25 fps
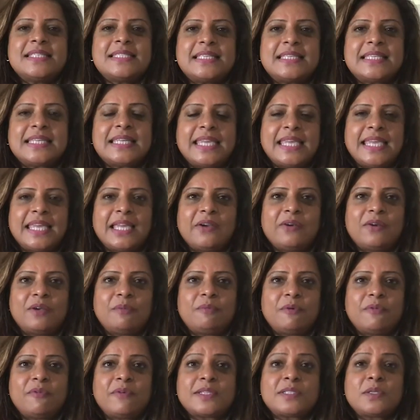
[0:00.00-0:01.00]
Sitting here
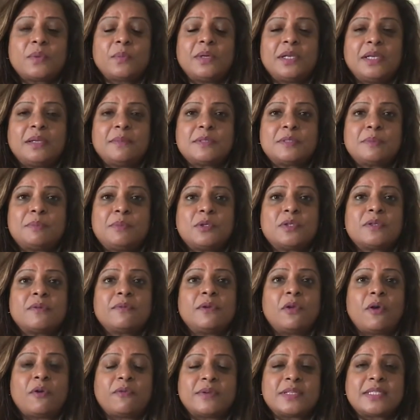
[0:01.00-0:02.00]
in Professor Williams'
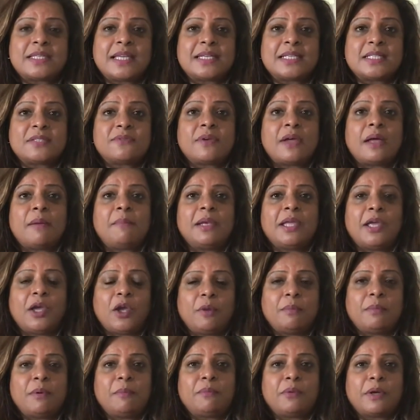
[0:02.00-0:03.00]
beautiful office at his family
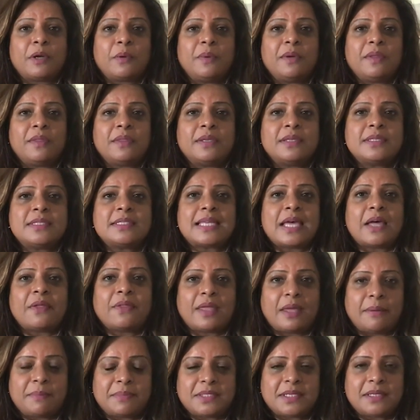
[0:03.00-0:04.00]
home at Brickwith in
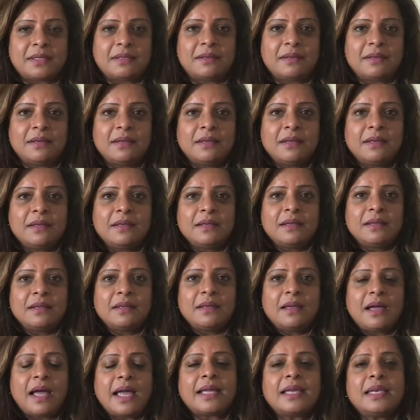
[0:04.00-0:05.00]
Southampton,
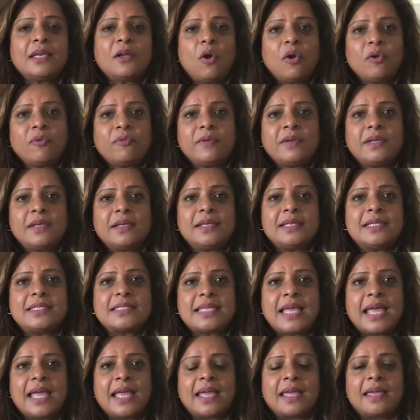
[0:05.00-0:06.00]
I can confidently
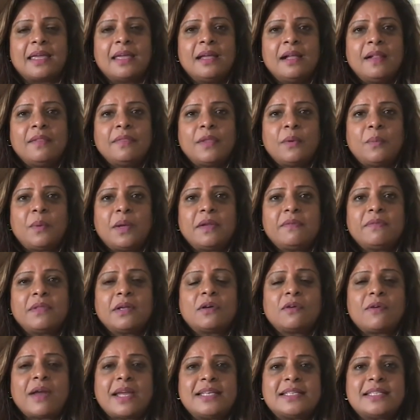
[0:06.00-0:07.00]
say that one of the
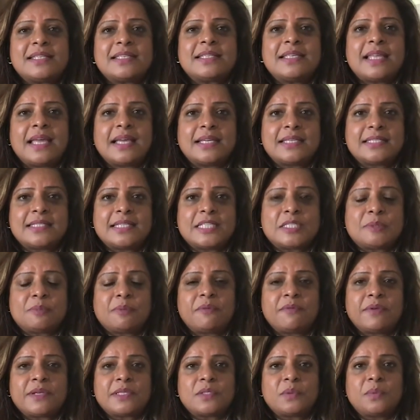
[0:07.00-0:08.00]
greatest legacies
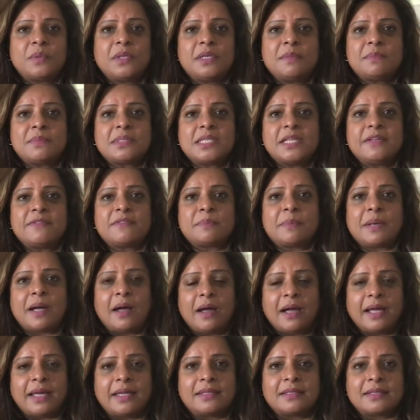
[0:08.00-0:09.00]
Professor Williams leaves
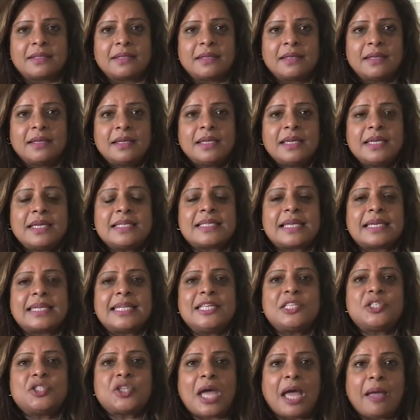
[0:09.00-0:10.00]
behind is that
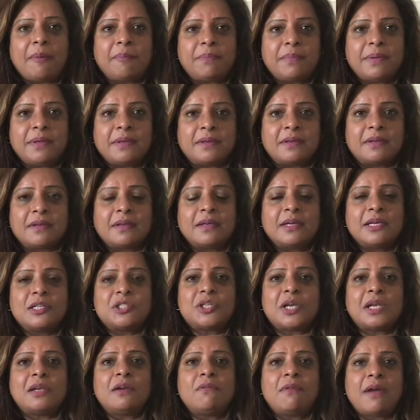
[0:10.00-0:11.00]
he championed a
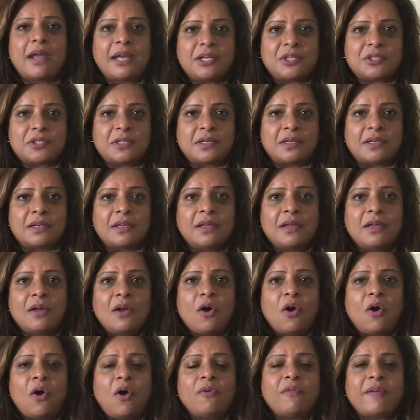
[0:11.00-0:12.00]
generation
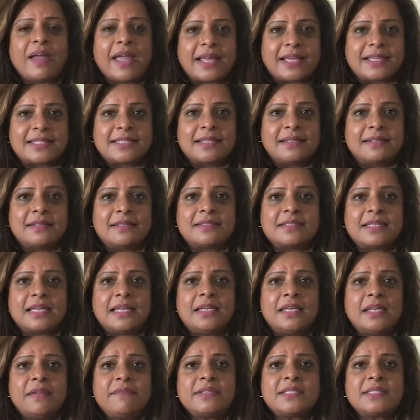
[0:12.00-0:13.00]
of excellence
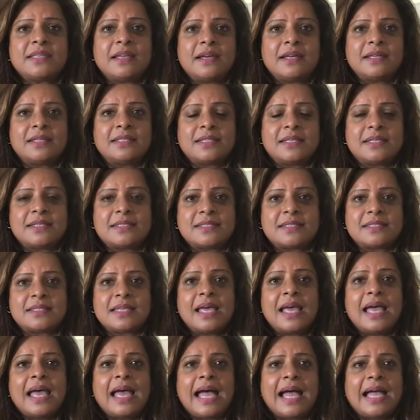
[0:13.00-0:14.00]
in liver
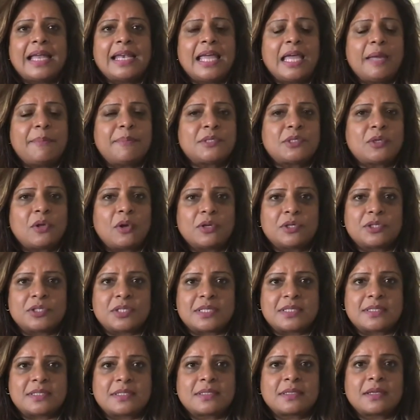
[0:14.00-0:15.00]
scientists and
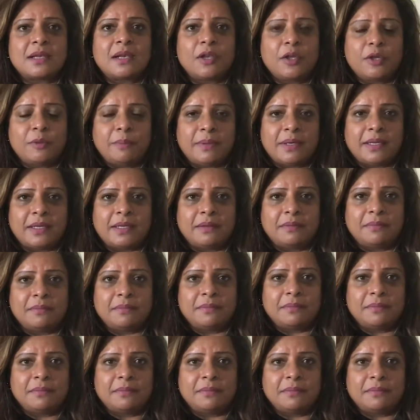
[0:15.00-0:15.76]
hepatologists globally.